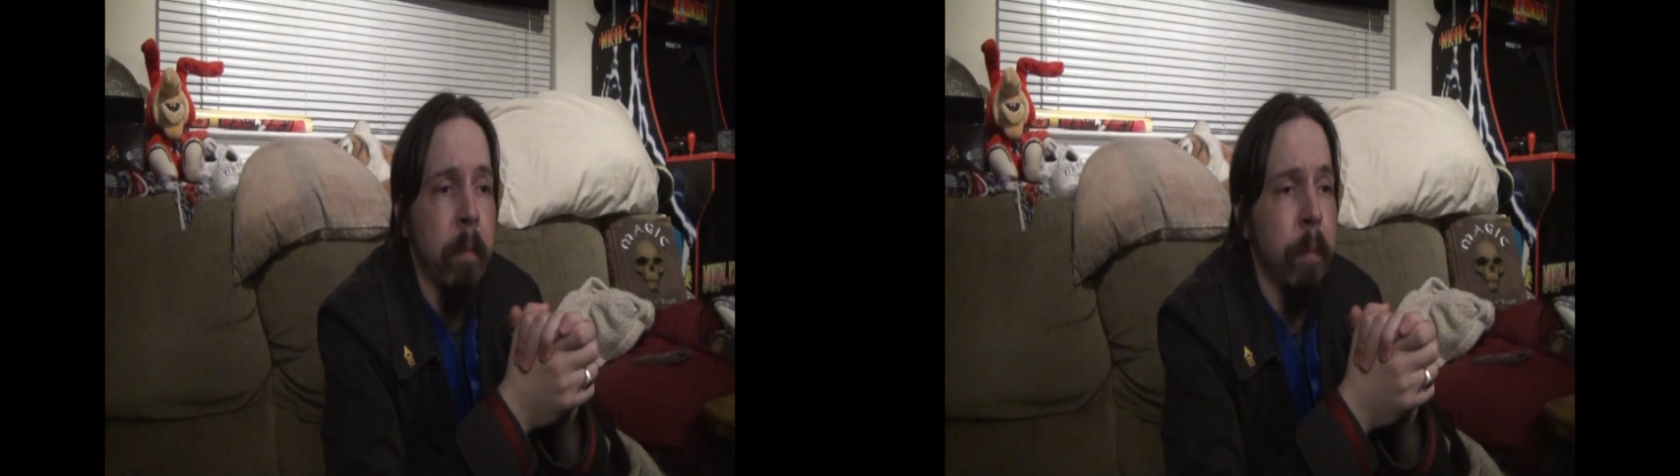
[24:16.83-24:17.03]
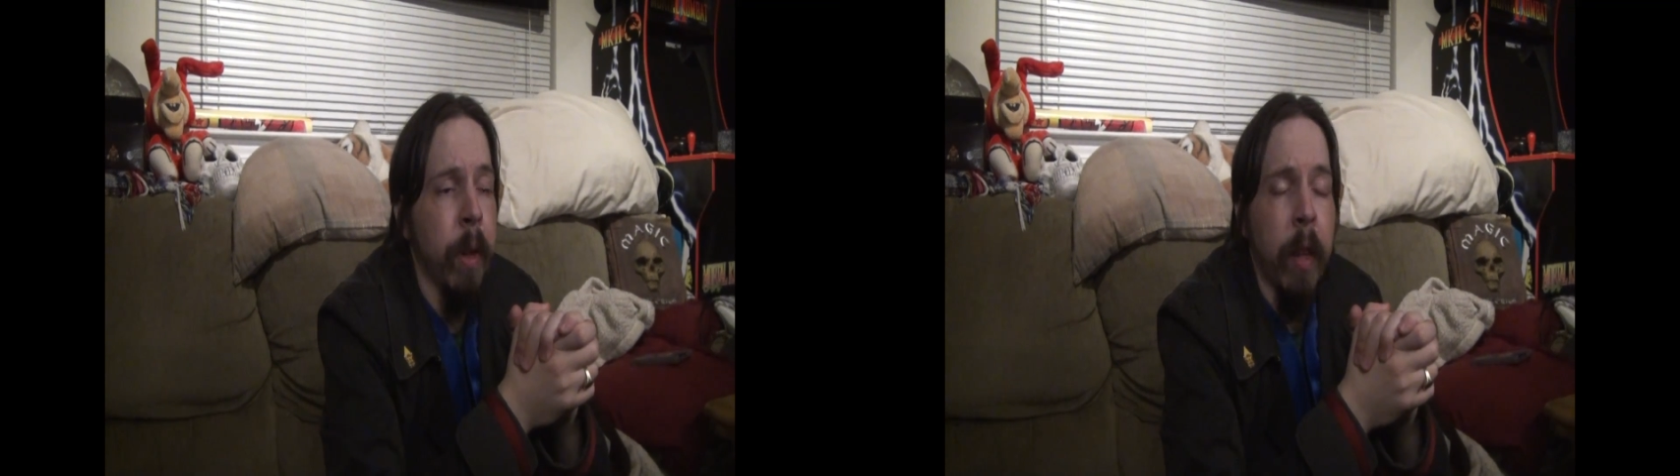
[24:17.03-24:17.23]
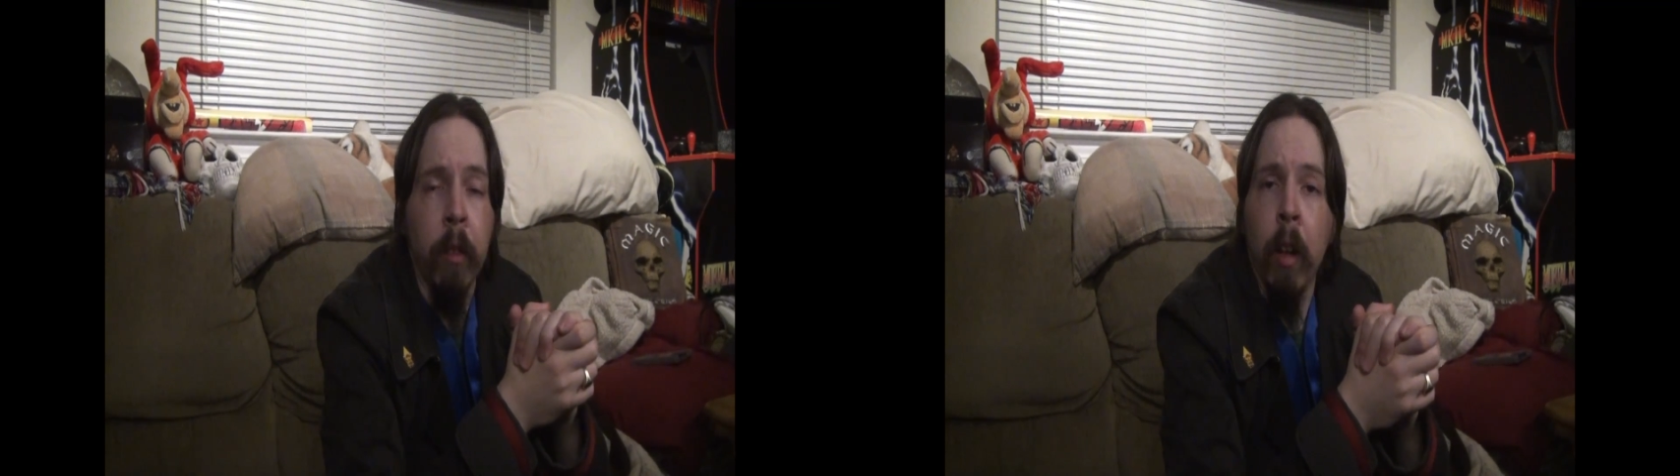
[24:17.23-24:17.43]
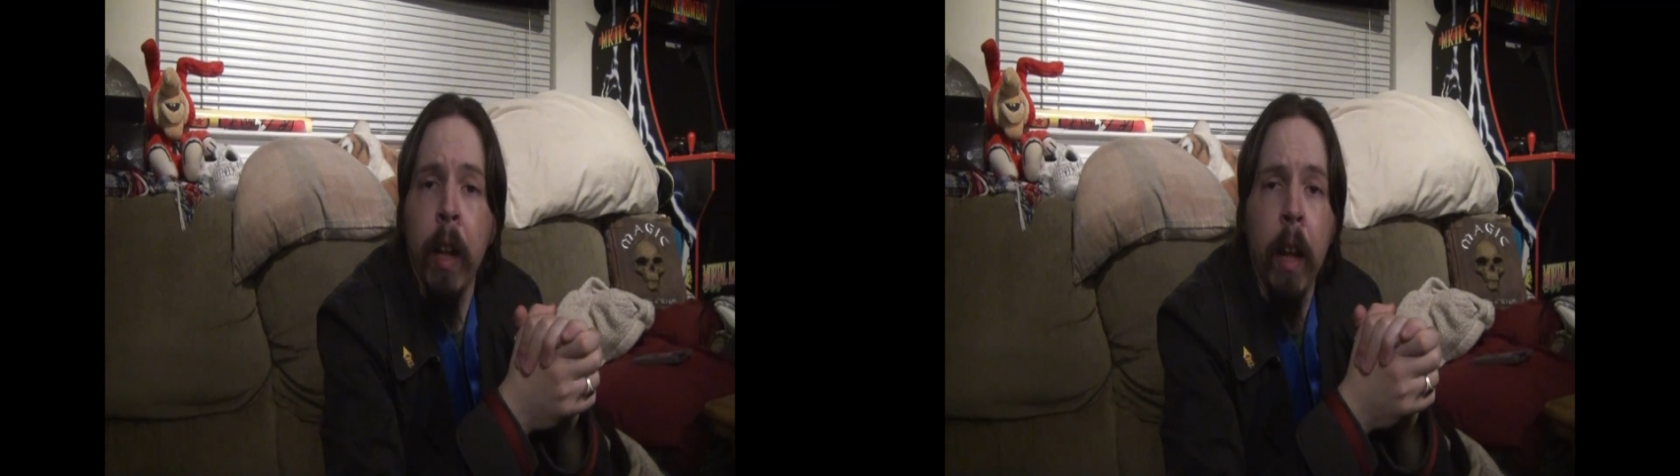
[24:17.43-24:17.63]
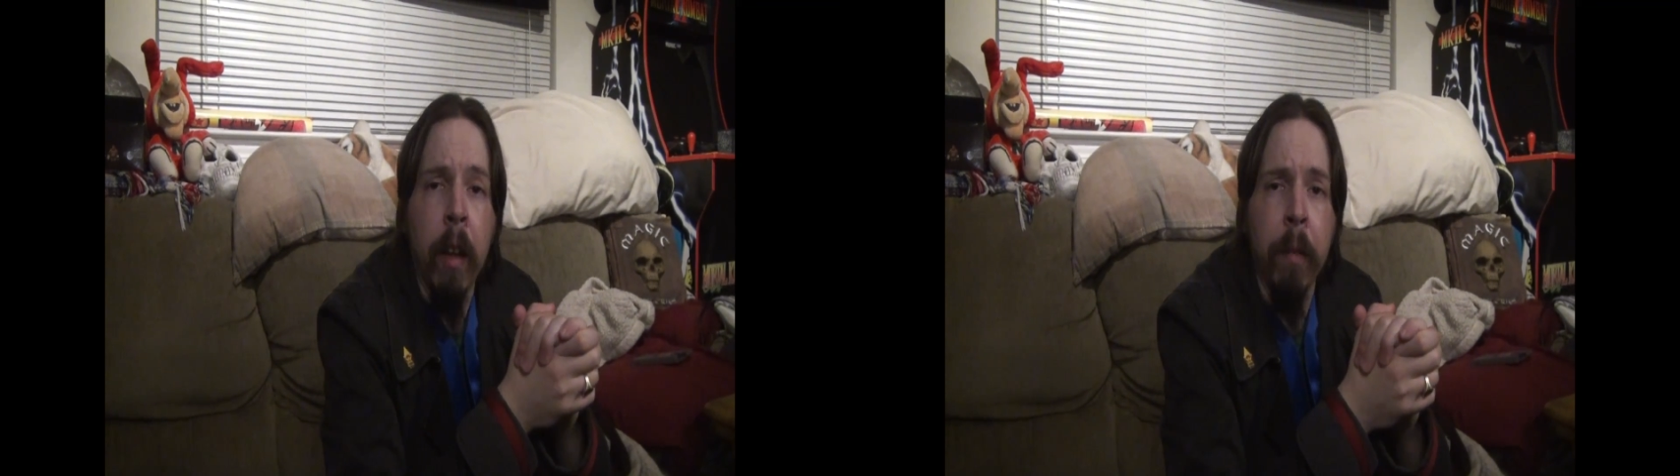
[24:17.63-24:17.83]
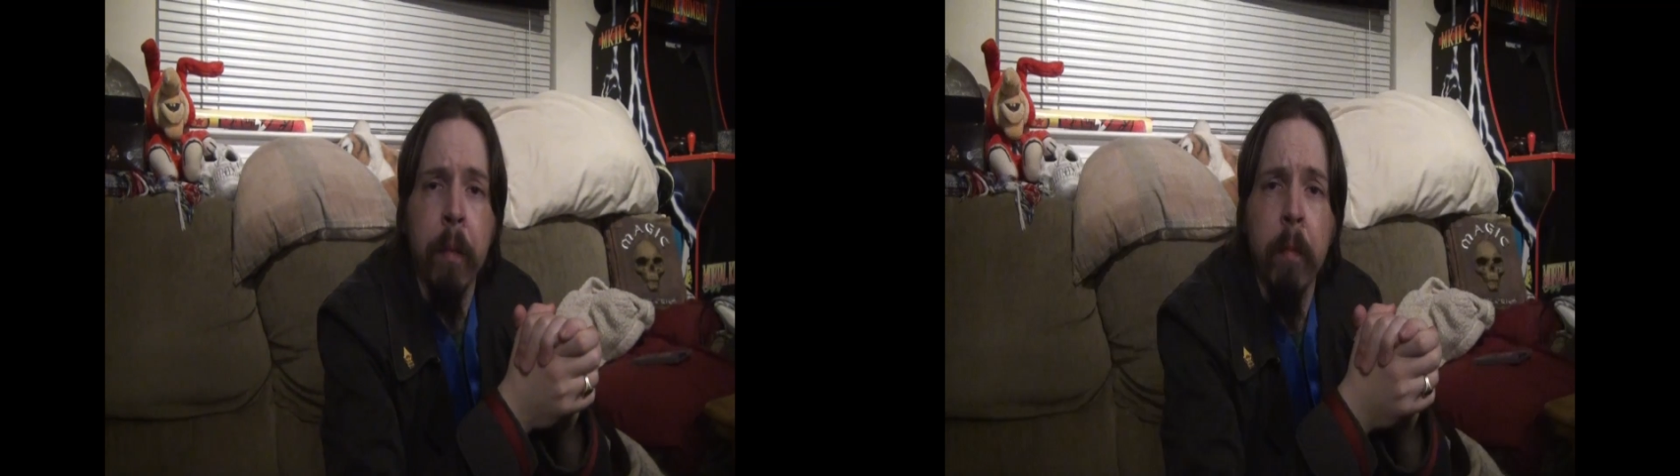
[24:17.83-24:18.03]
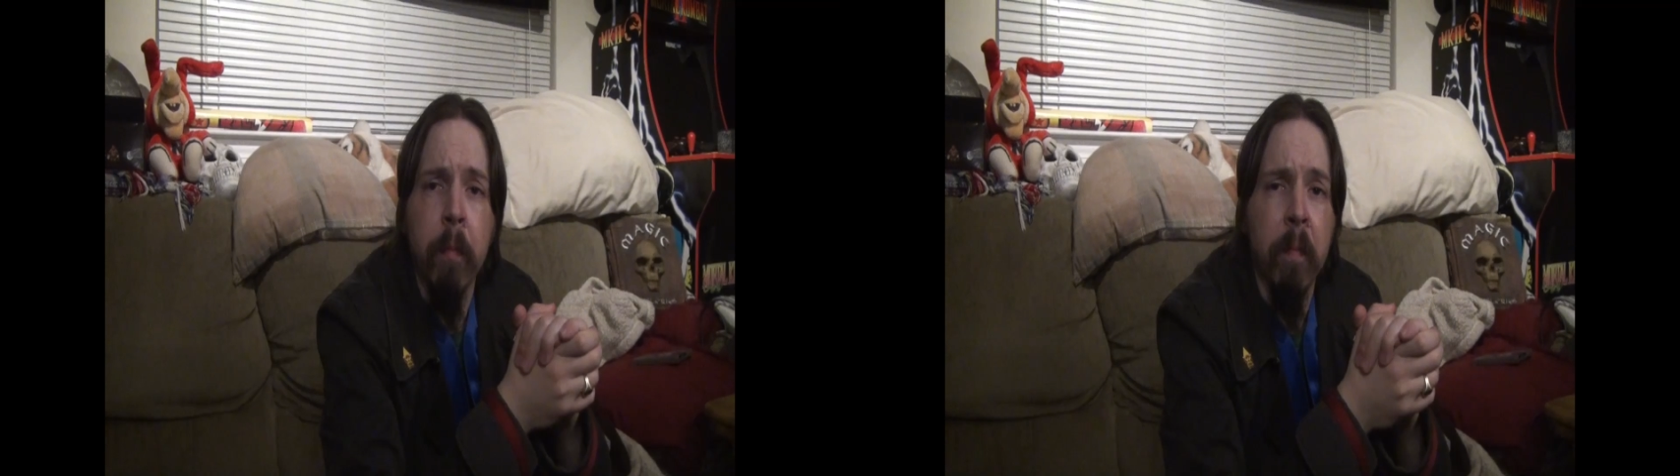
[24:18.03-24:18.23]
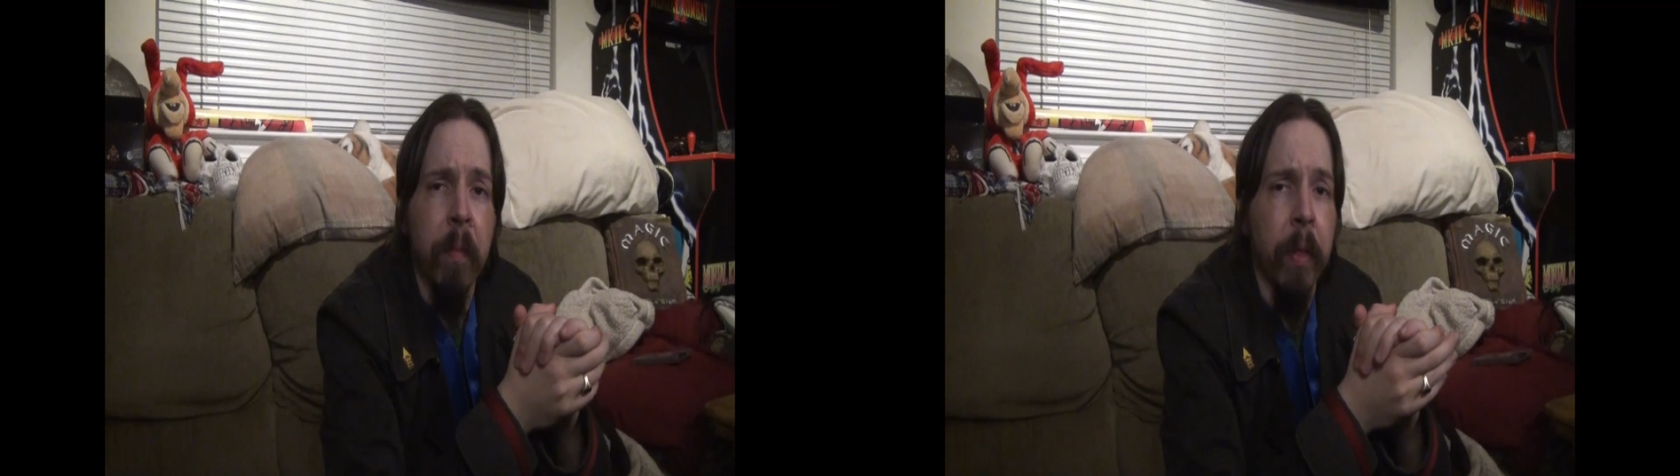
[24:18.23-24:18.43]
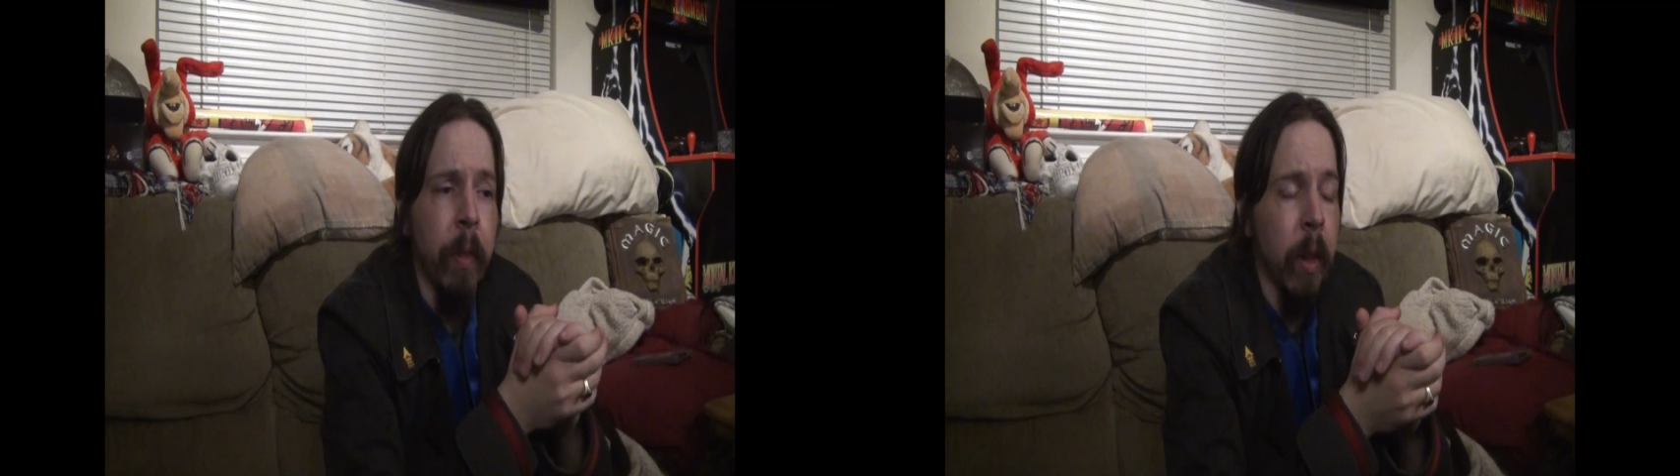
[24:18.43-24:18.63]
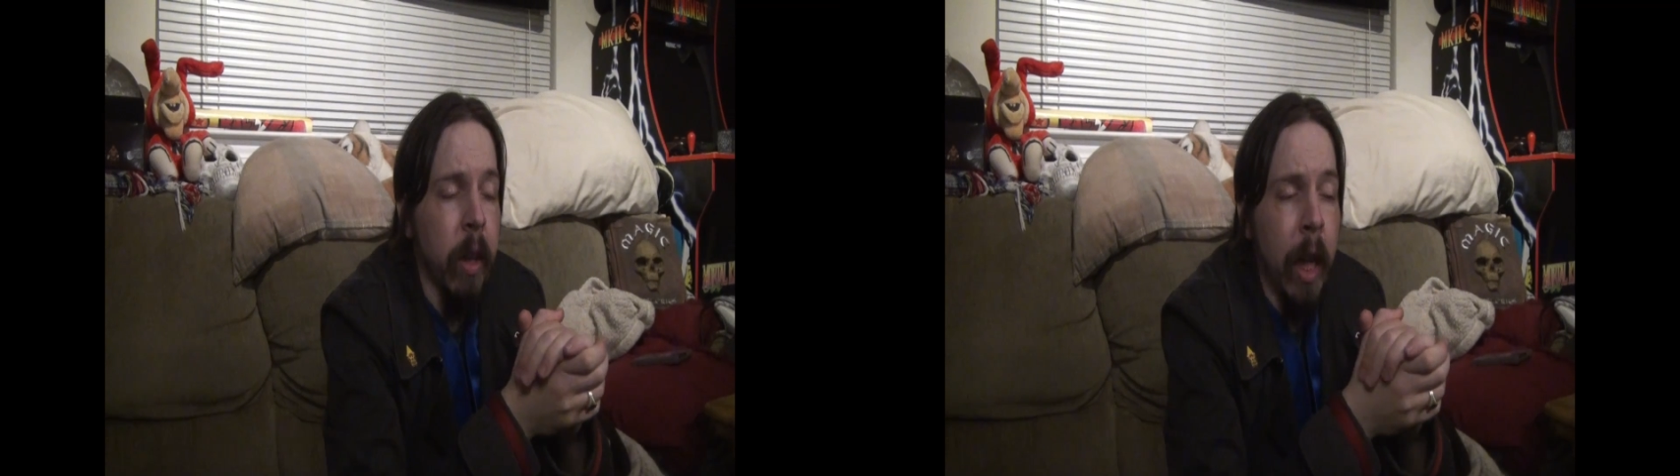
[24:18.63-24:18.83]
But that's all I have.
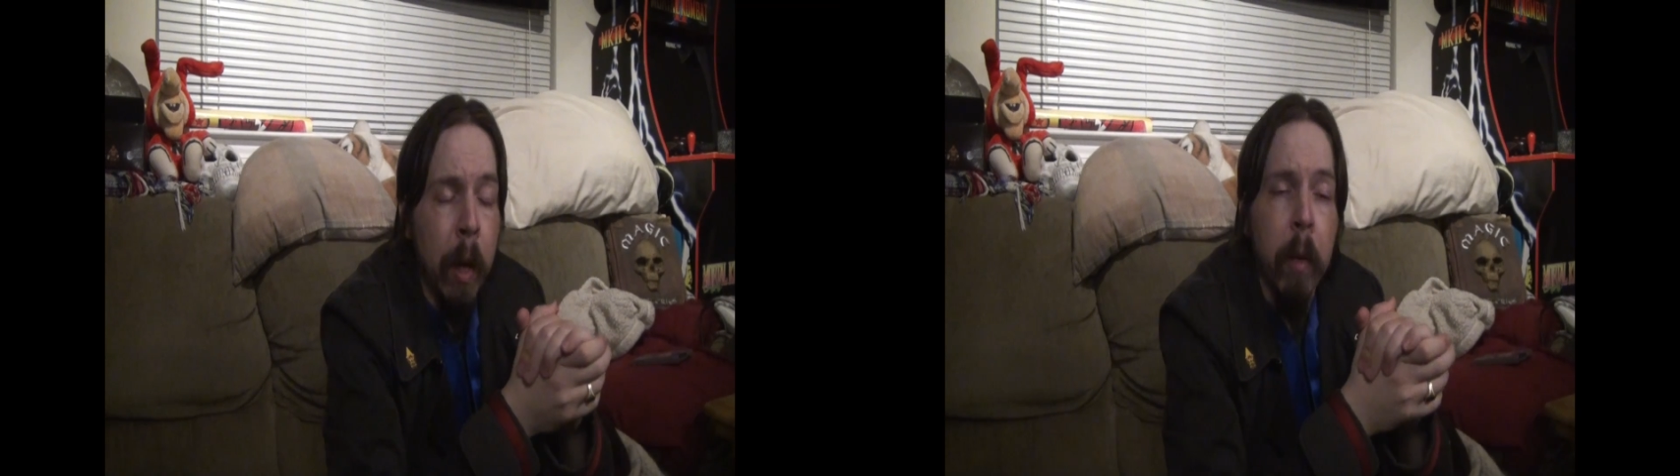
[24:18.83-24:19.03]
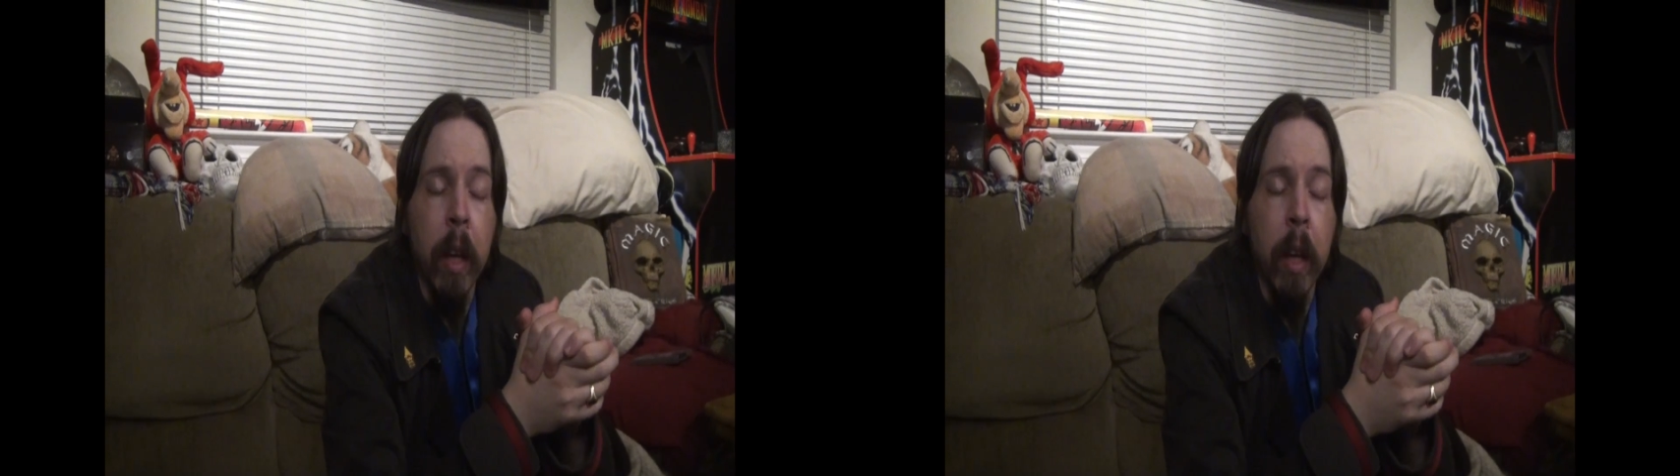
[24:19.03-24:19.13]
The game